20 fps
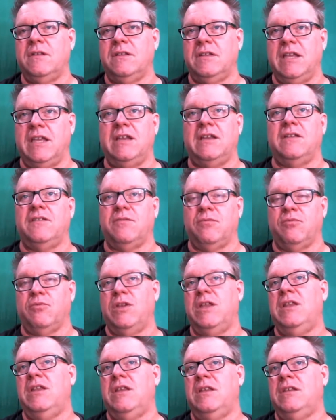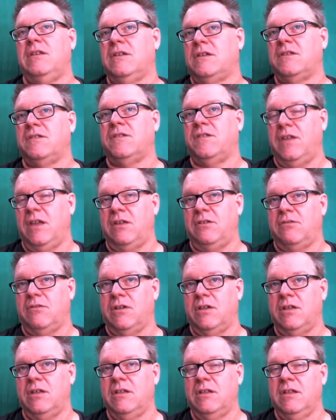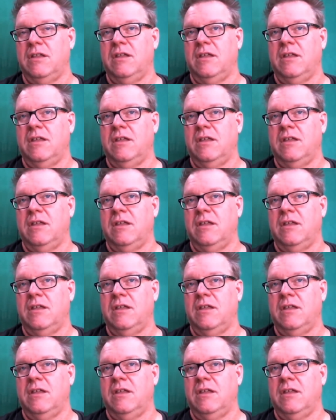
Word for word: data is written into Cassandra,